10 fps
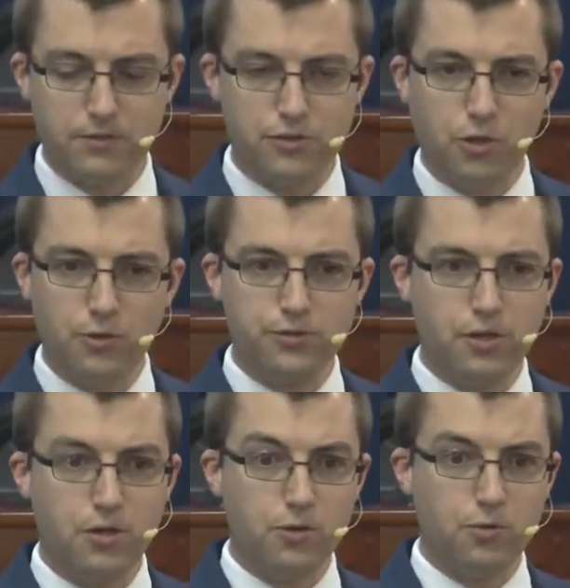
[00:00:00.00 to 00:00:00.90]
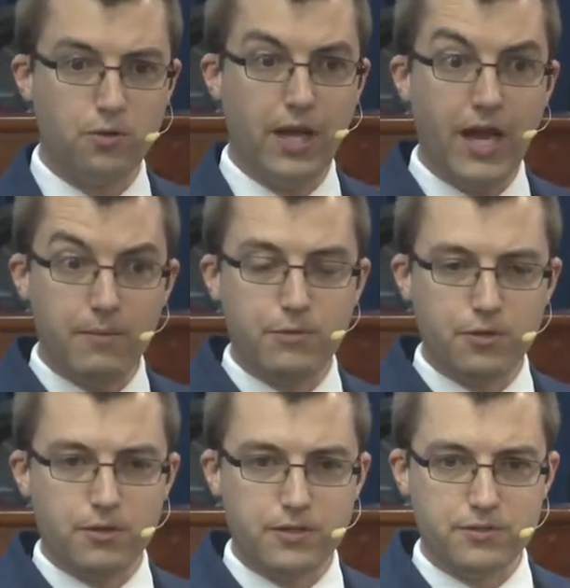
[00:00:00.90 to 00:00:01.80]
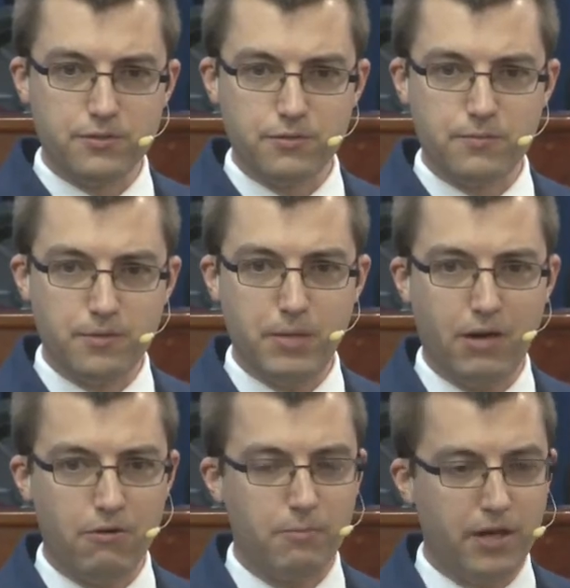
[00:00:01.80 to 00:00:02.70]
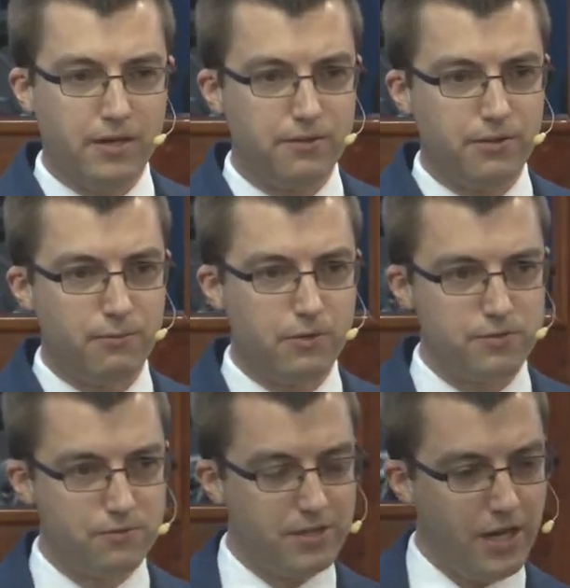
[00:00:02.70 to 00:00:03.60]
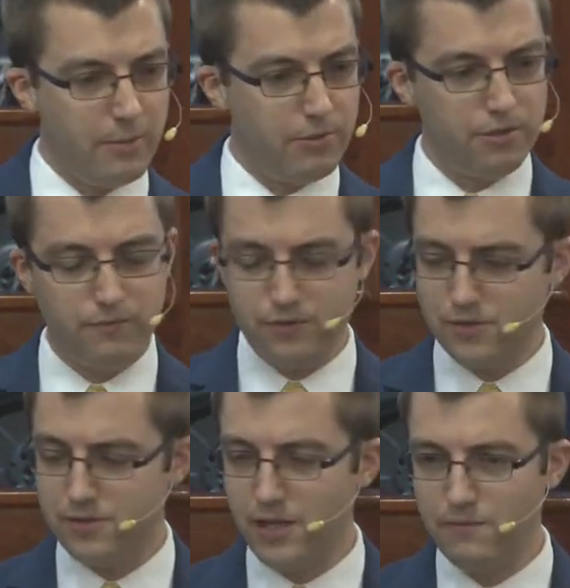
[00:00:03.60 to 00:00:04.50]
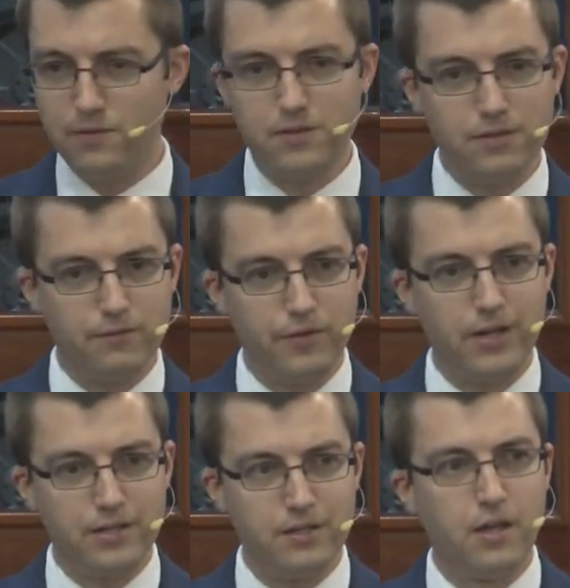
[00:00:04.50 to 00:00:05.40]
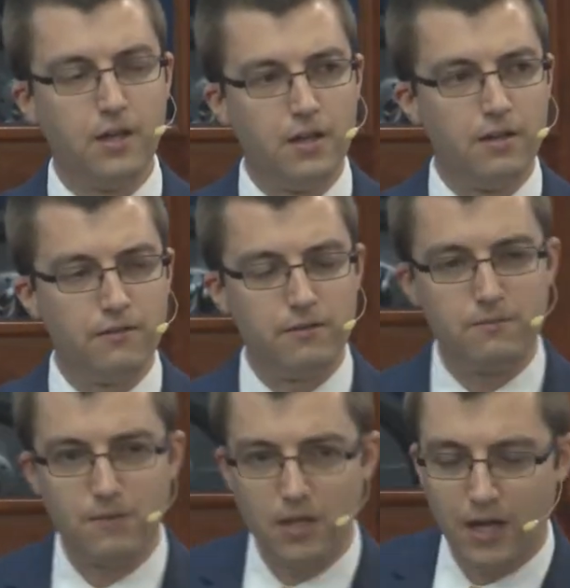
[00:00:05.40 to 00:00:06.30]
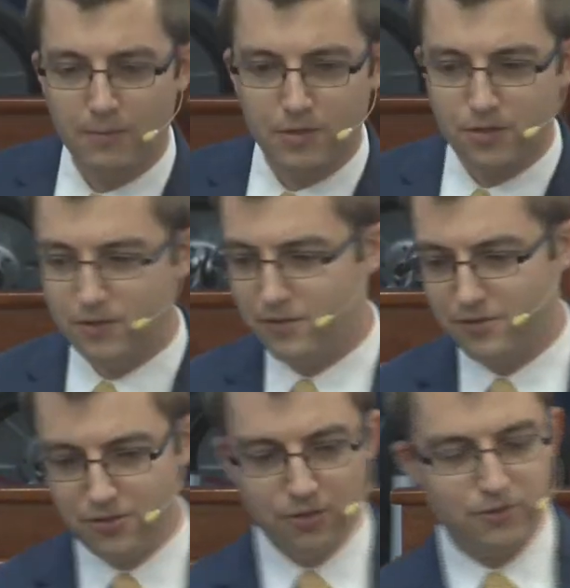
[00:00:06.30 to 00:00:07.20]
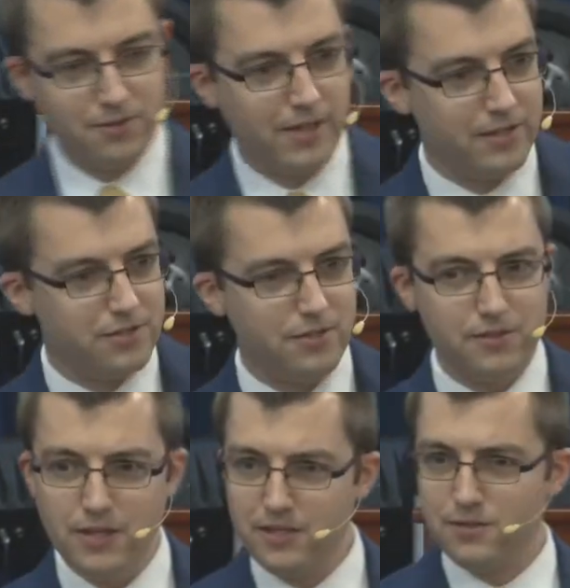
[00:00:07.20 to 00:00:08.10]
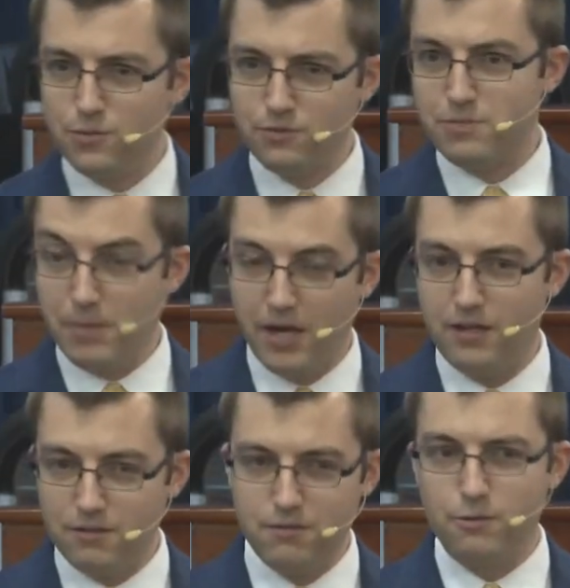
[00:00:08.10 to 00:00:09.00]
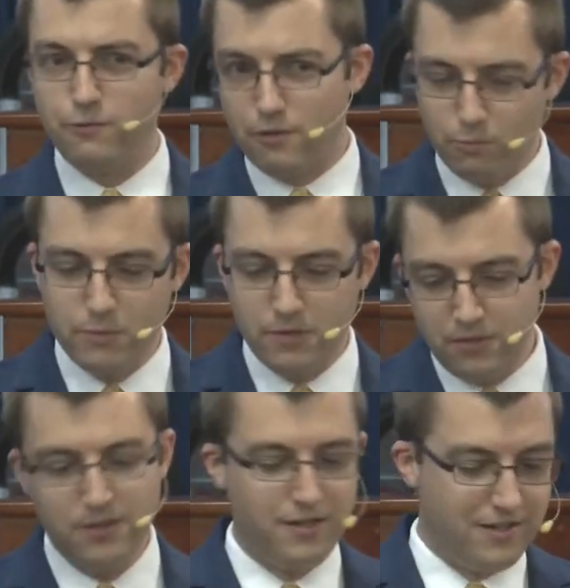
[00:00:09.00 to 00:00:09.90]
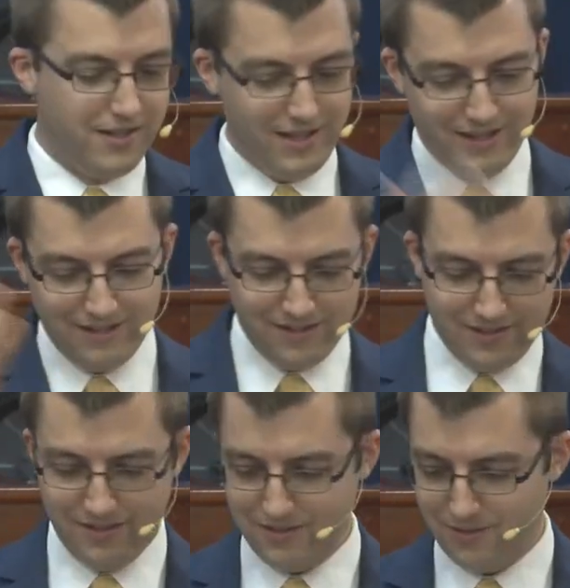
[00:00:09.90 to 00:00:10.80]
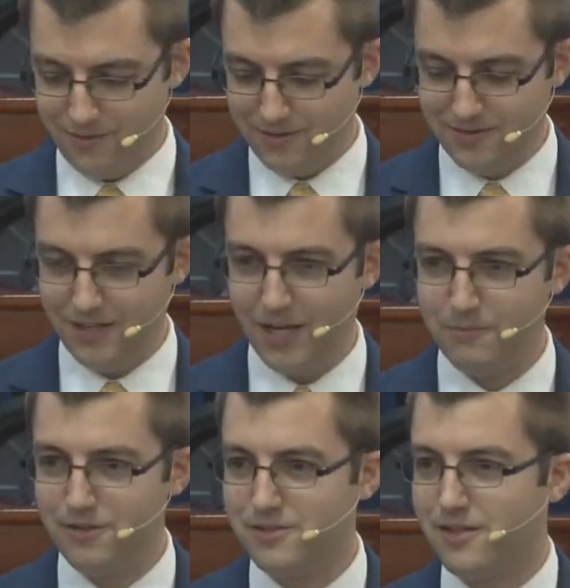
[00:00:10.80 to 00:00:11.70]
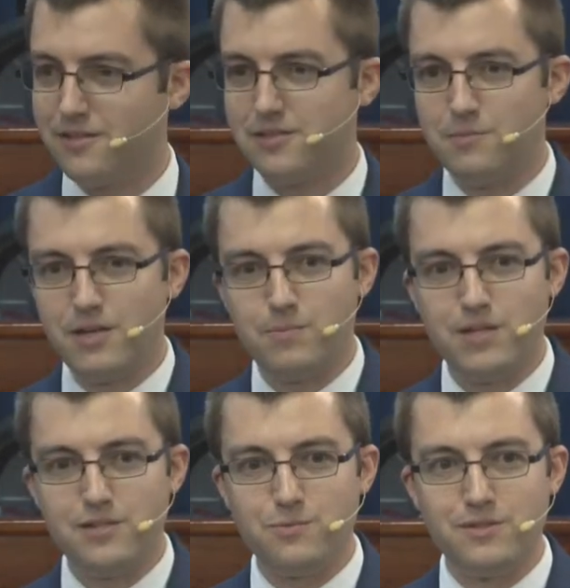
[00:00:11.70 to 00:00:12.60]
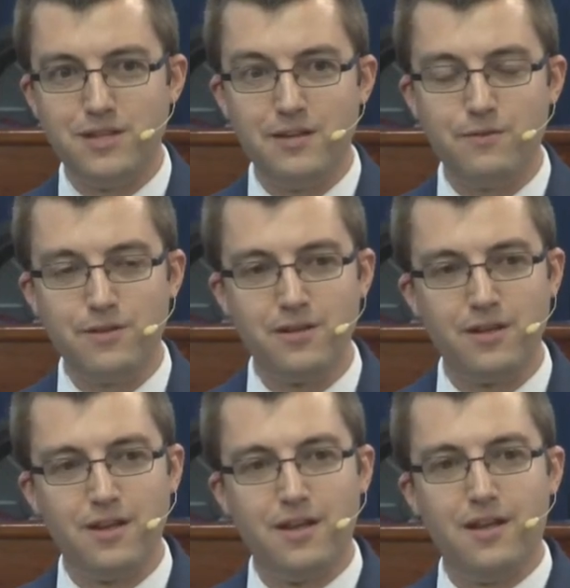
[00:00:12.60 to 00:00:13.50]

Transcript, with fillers: Saul's uncle Abner is the, the power behind the throne. So it's Abner versus David, and they're fighting. Abner and Saul's last son, they get into a spat over a woman. And so Abner decides to make peace with David.